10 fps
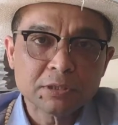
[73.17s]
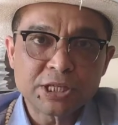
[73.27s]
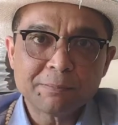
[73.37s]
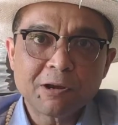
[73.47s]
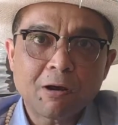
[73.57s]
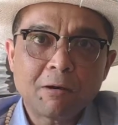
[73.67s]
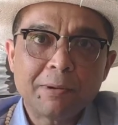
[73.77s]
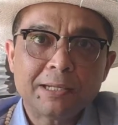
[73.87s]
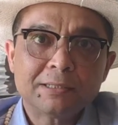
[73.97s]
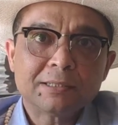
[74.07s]
Jim
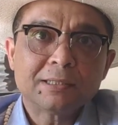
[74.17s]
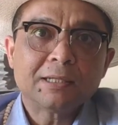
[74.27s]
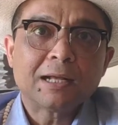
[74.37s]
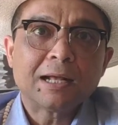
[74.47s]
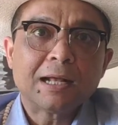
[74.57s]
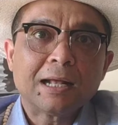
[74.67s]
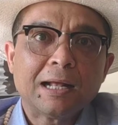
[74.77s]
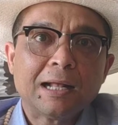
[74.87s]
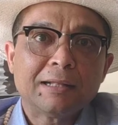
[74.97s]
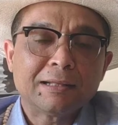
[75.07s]
Corbett
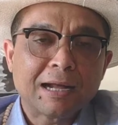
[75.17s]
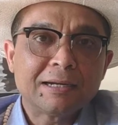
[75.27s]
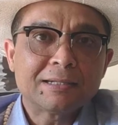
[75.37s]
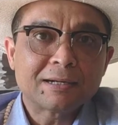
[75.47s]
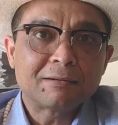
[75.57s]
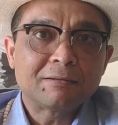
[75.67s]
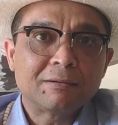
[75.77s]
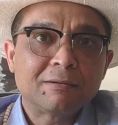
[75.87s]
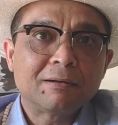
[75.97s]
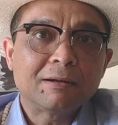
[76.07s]
and Narita
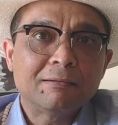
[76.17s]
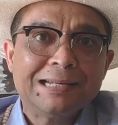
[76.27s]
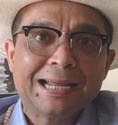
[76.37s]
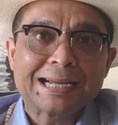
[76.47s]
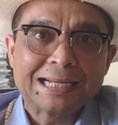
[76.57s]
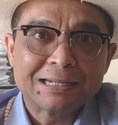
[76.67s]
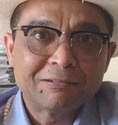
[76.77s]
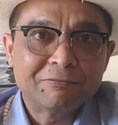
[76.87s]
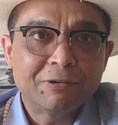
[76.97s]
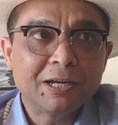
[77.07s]
Lake.
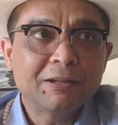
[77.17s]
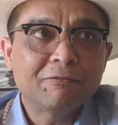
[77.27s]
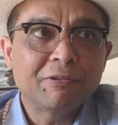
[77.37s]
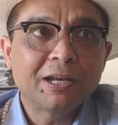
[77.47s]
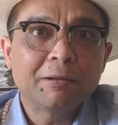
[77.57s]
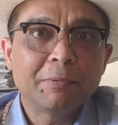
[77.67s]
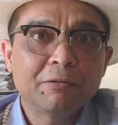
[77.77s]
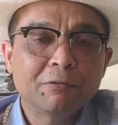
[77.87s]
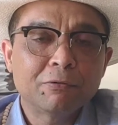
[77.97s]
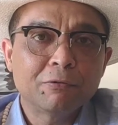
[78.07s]
Very very
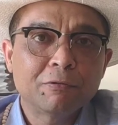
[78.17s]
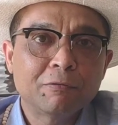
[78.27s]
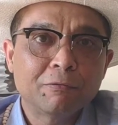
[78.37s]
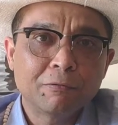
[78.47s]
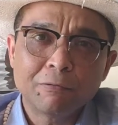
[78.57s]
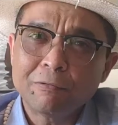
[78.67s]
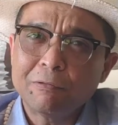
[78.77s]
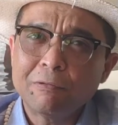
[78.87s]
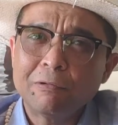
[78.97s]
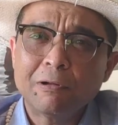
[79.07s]
beautiful
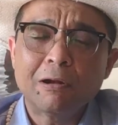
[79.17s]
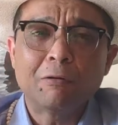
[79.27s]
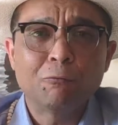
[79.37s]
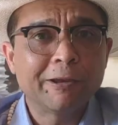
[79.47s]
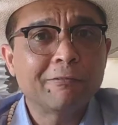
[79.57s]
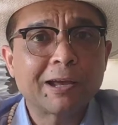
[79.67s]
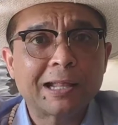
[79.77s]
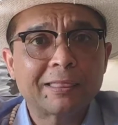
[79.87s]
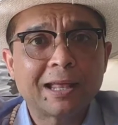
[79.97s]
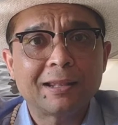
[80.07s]
view
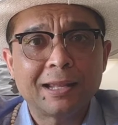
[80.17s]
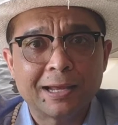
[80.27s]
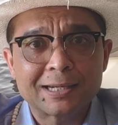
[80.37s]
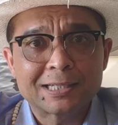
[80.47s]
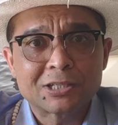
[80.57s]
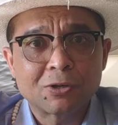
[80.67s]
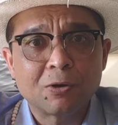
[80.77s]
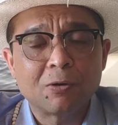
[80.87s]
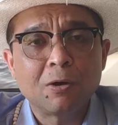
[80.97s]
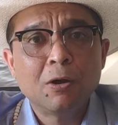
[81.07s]
at that lake.
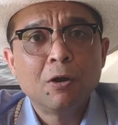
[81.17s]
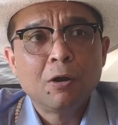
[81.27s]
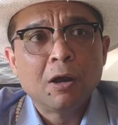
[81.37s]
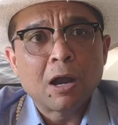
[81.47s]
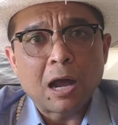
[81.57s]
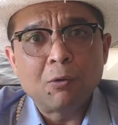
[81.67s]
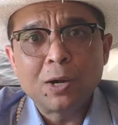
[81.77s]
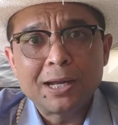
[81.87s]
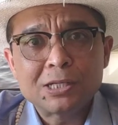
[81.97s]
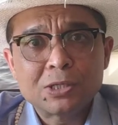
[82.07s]
So I
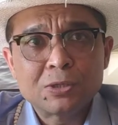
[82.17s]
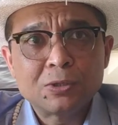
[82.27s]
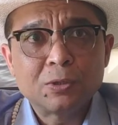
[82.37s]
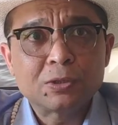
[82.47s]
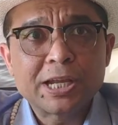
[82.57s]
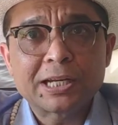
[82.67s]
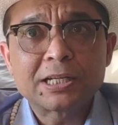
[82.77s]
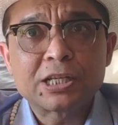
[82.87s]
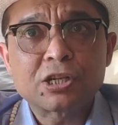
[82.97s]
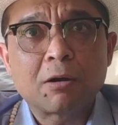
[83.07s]
would like to
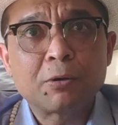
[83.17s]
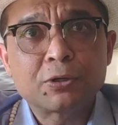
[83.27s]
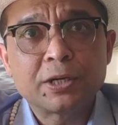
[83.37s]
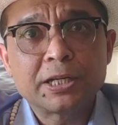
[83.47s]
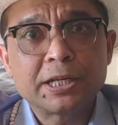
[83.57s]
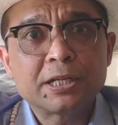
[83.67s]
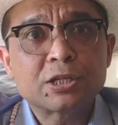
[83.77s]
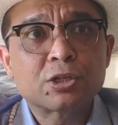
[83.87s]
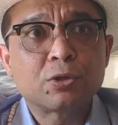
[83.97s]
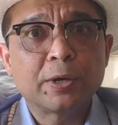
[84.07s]
take these
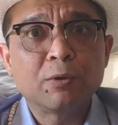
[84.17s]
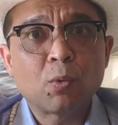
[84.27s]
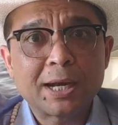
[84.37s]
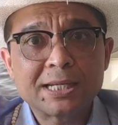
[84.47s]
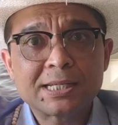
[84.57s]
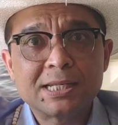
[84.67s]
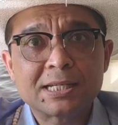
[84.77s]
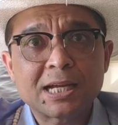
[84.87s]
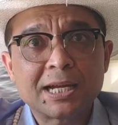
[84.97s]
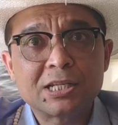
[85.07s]
opportunities to invite
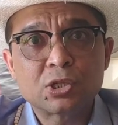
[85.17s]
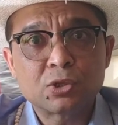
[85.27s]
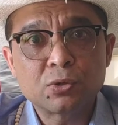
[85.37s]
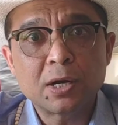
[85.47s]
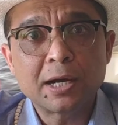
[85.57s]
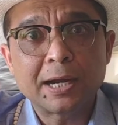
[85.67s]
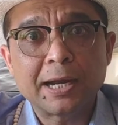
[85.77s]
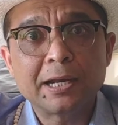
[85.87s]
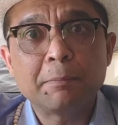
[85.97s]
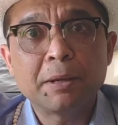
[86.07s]
the Thai tour
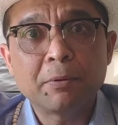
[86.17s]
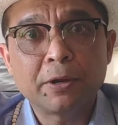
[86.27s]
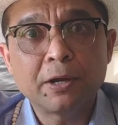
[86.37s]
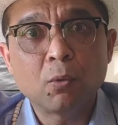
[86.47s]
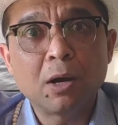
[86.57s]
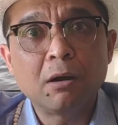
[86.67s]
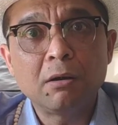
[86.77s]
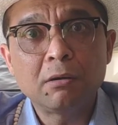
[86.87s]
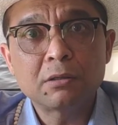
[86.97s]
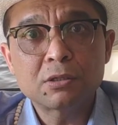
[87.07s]
and the people in the
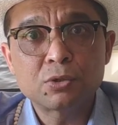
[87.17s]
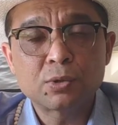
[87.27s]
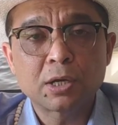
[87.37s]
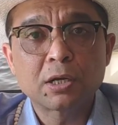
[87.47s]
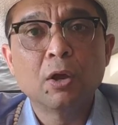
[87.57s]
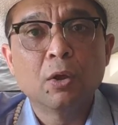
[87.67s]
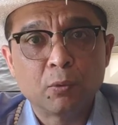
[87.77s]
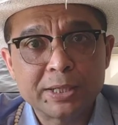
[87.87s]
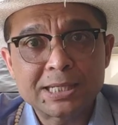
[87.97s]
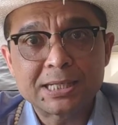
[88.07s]
world to
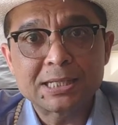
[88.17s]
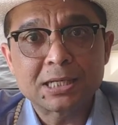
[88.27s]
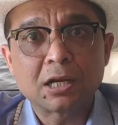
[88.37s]
visit